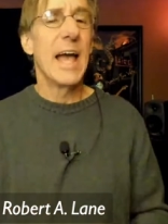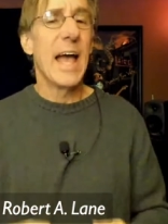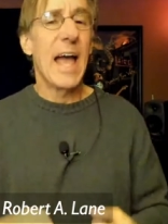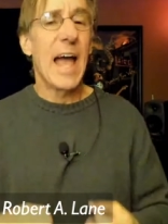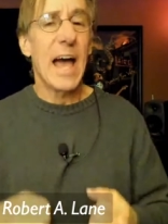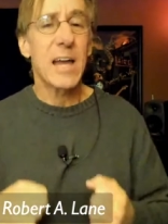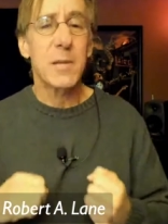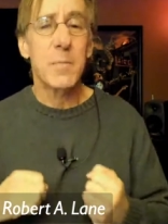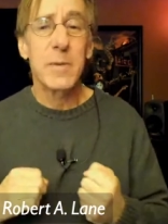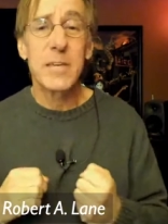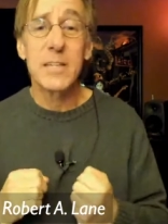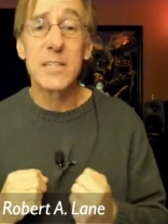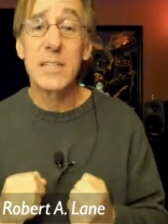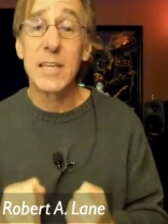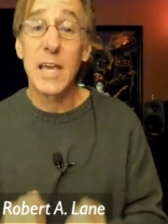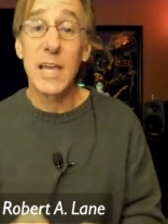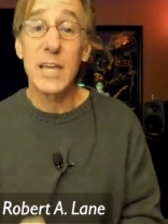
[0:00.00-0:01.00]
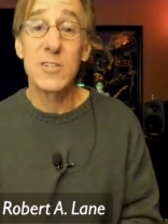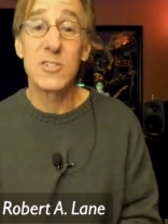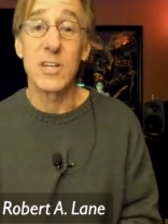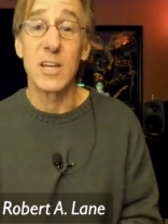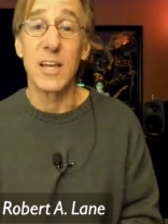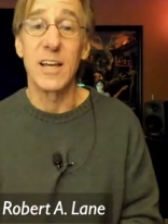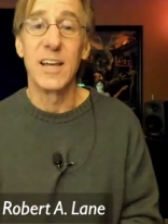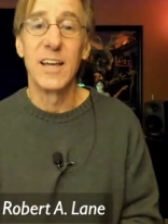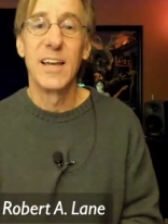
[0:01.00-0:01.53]
how to be
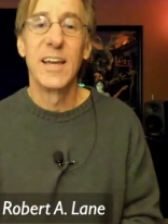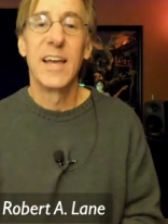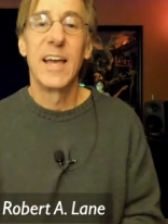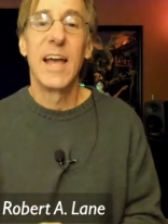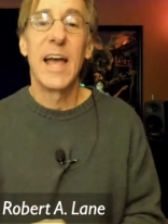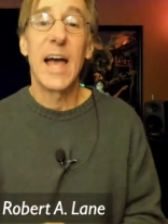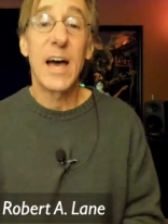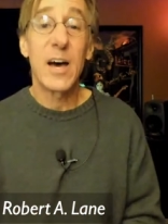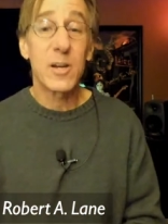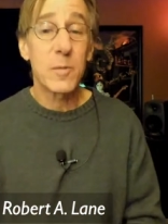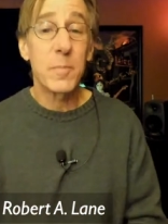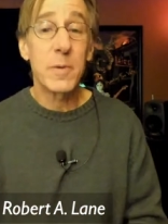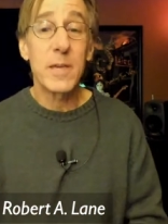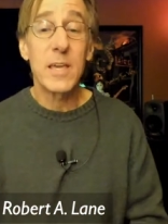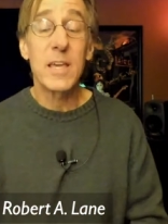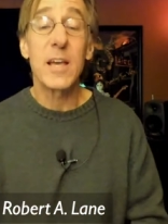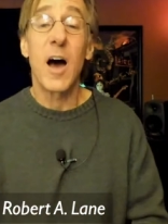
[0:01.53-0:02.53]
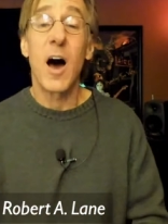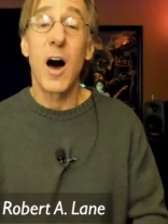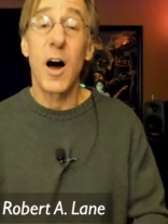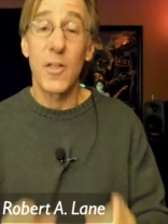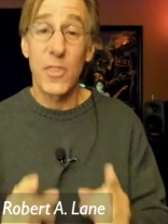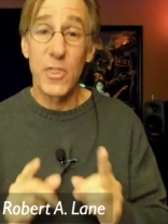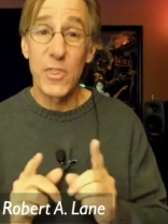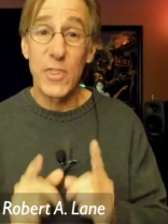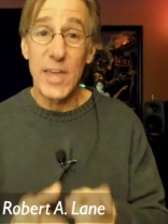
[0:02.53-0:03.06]
engaging, how to be
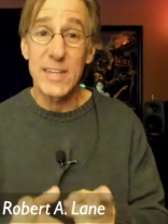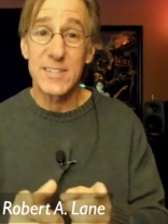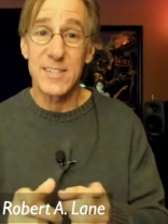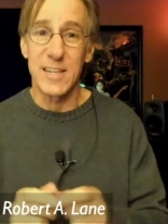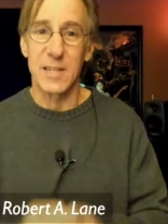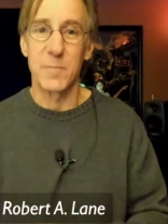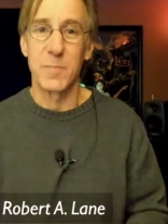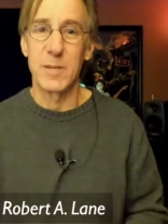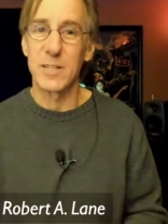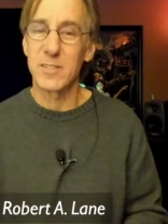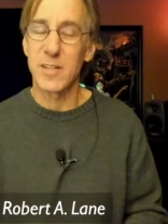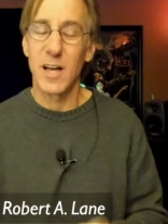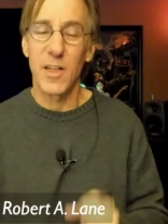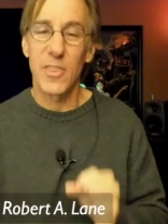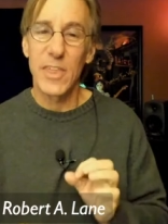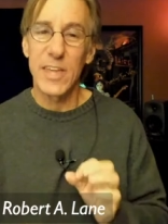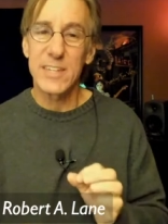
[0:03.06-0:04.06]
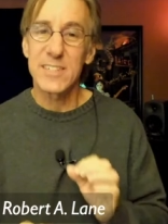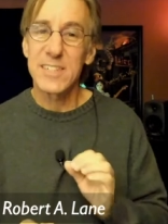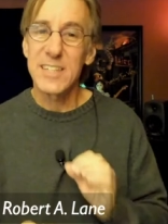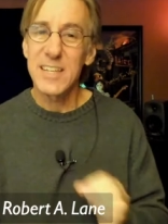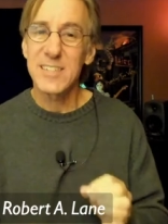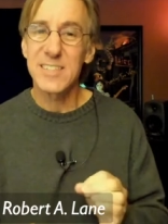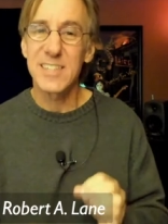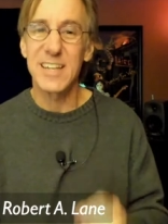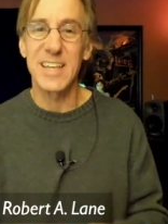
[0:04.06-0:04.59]
authentic, because
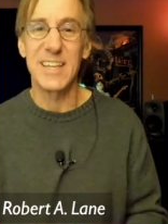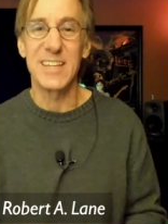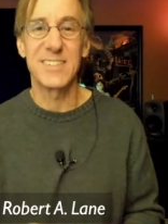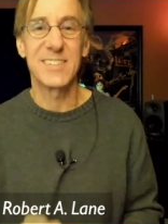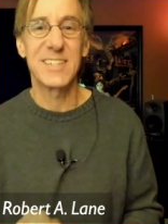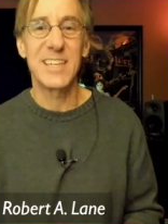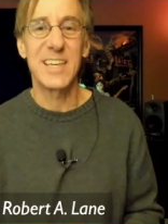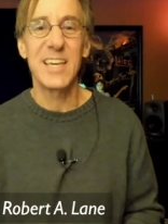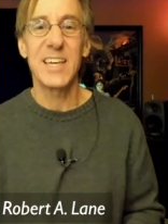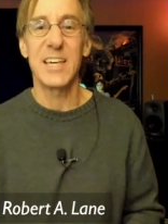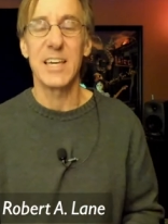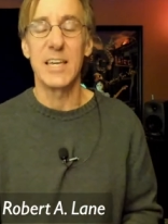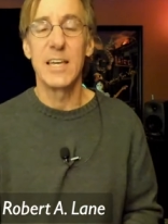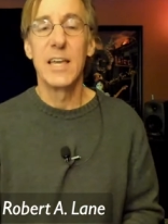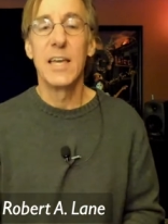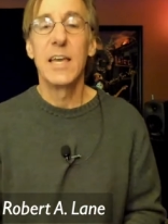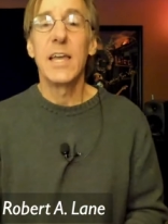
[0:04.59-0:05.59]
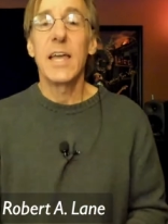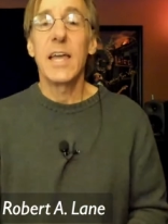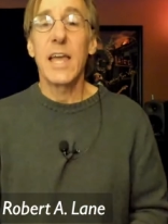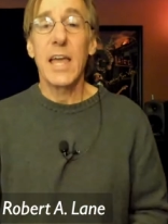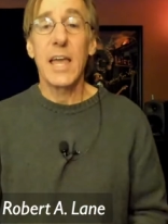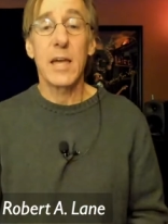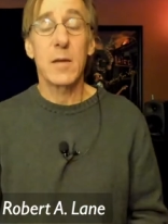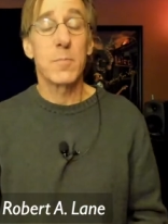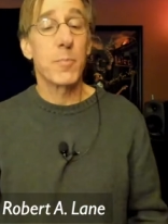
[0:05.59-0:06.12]
authenticity is key.
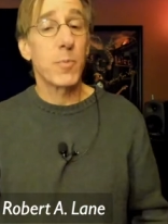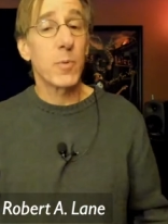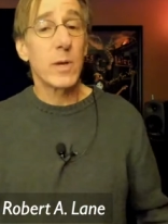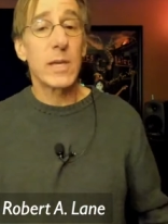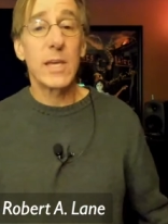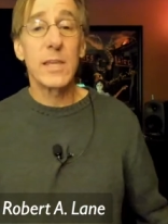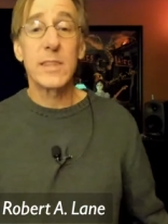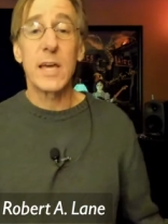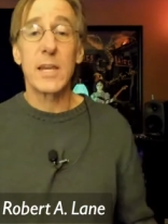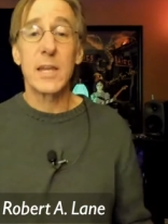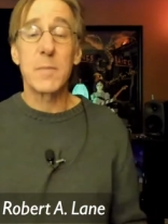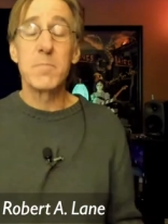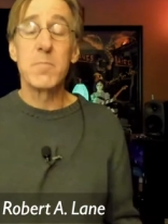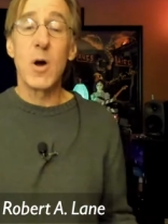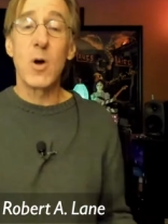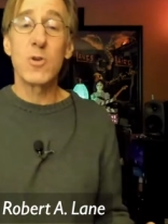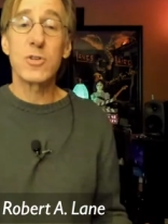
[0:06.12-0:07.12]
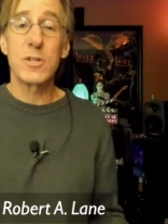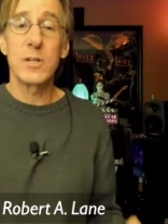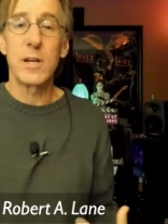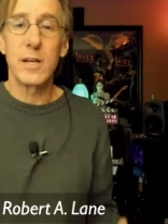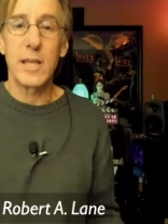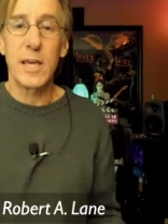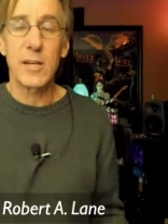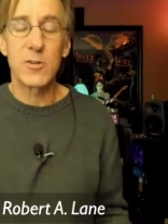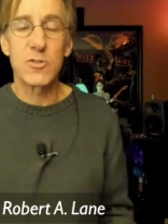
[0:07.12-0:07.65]
And bringing that emotion and
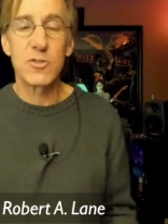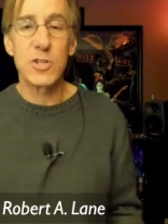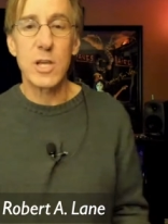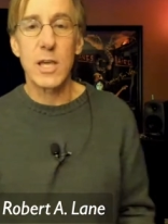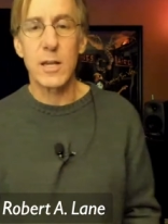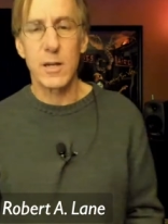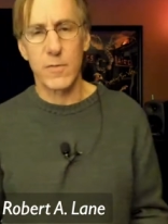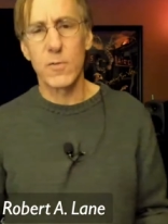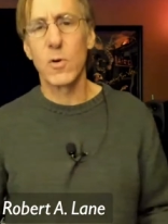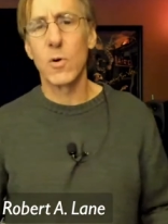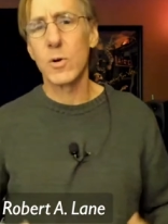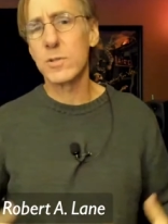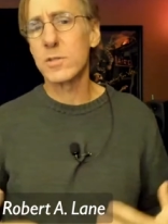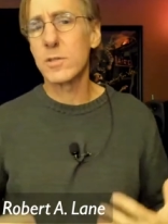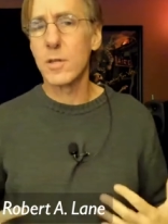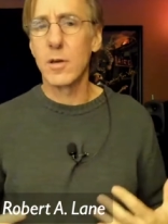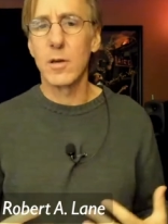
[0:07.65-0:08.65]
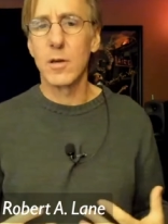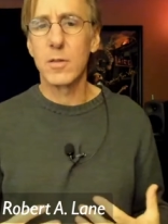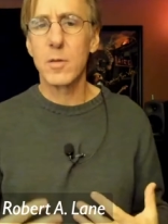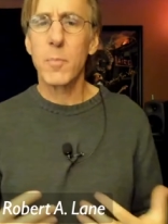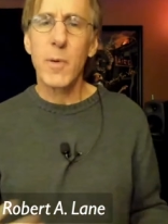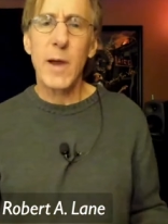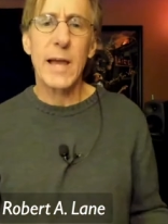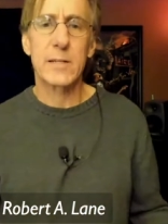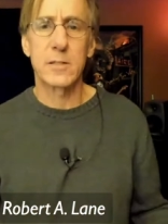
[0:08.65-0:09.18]
energy, and of course, the, the
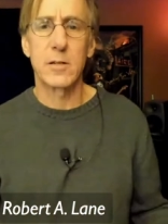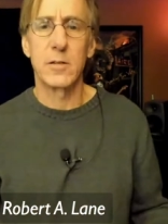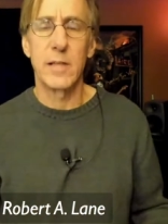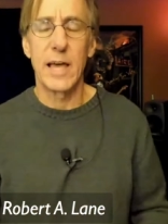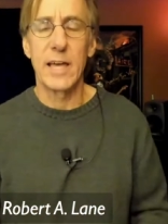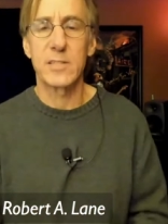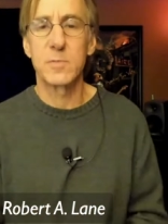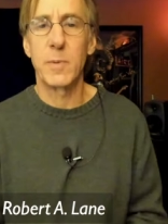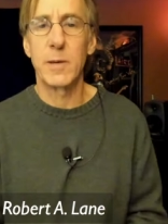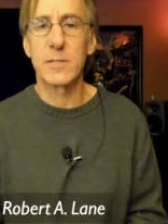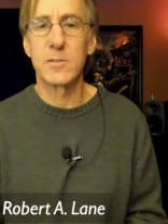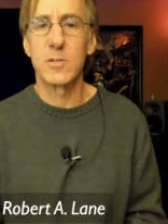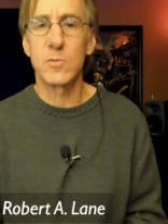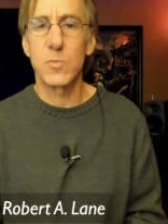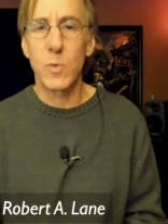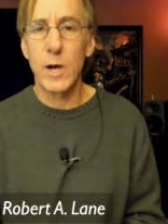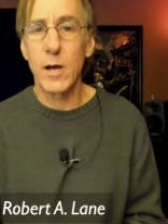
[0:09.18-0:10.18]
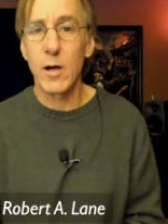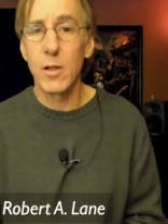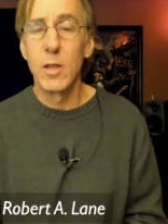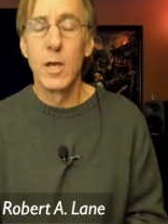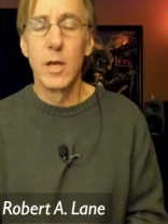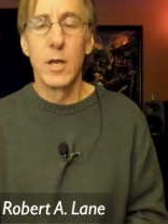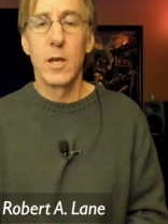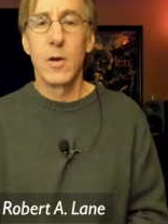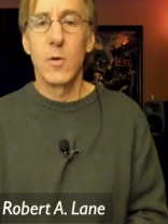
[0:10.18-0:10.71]
practical aspects as well,
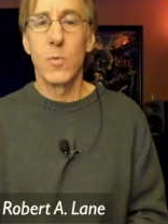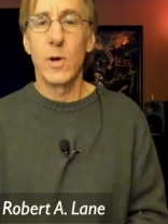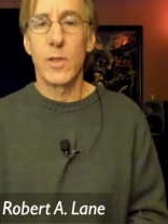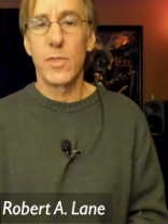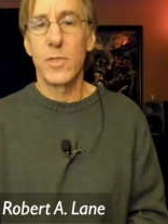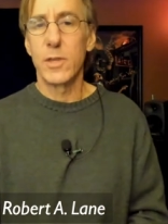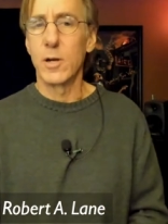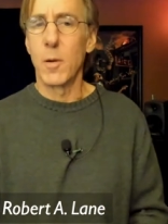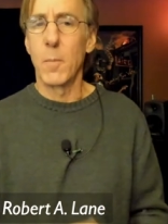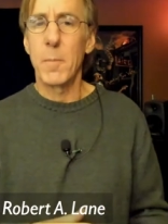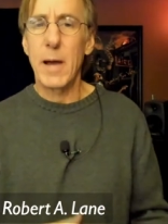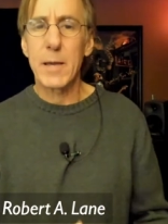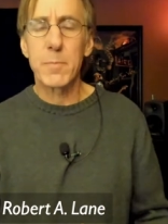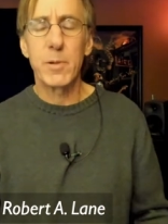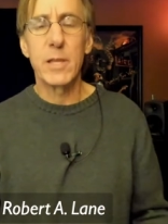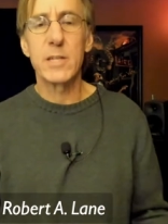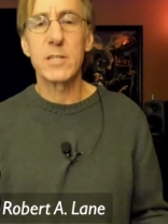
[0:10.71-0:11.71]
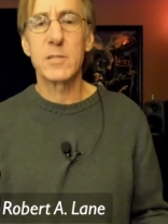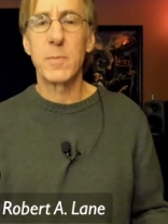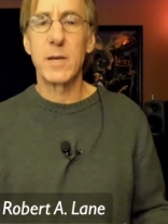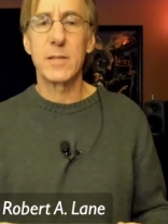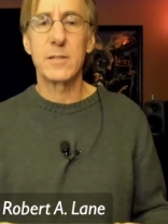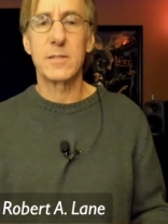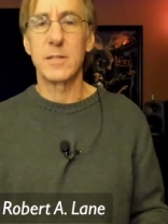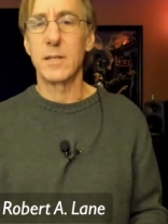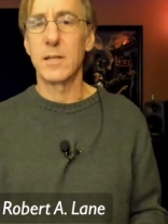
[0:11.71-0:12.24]
with you know mic
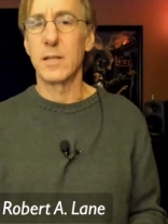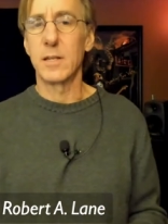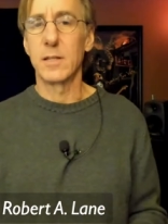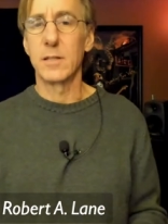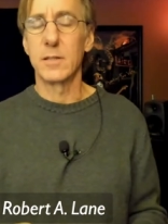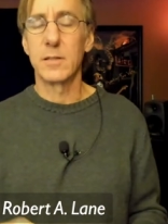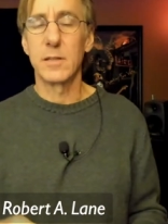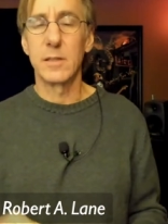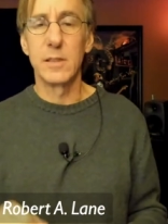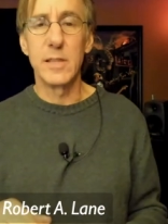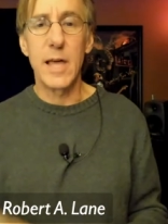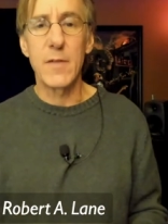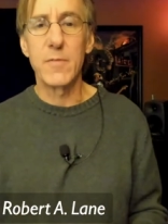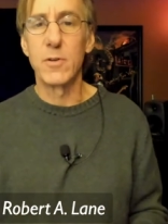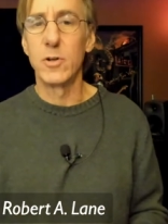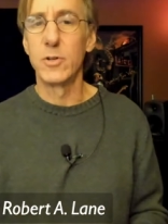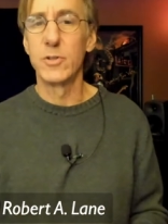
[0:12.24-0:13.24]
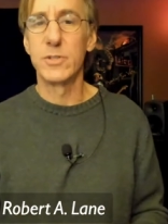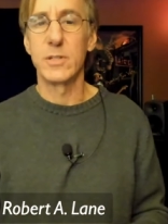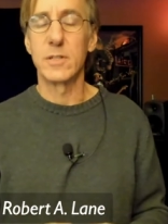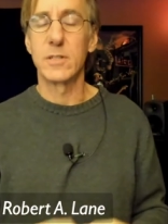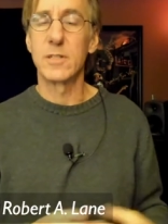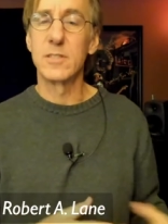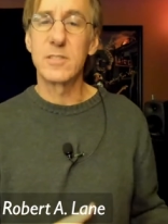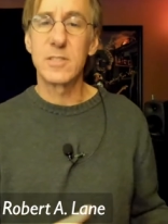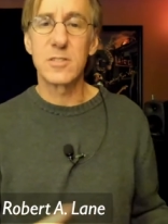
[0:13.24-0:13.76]
placement and levels and
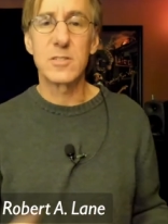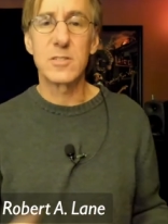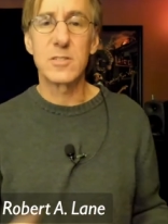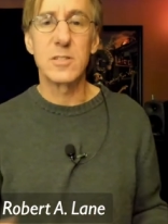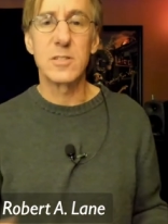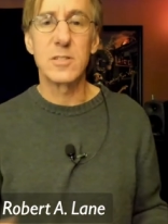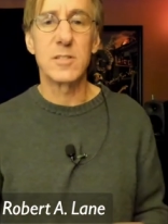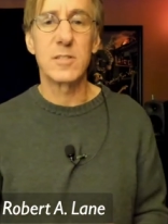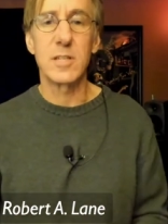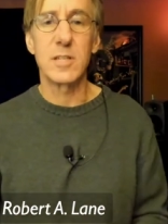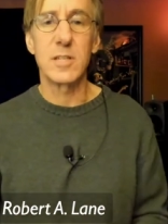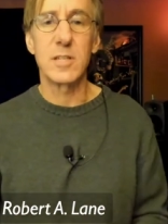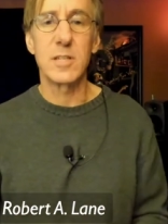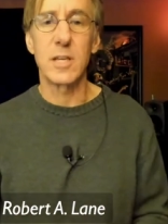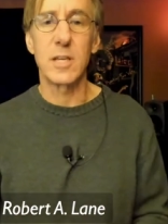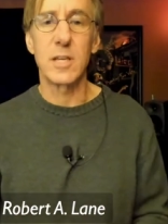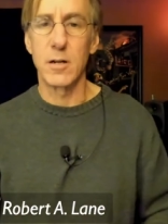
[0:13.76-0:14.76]
consistency and all that.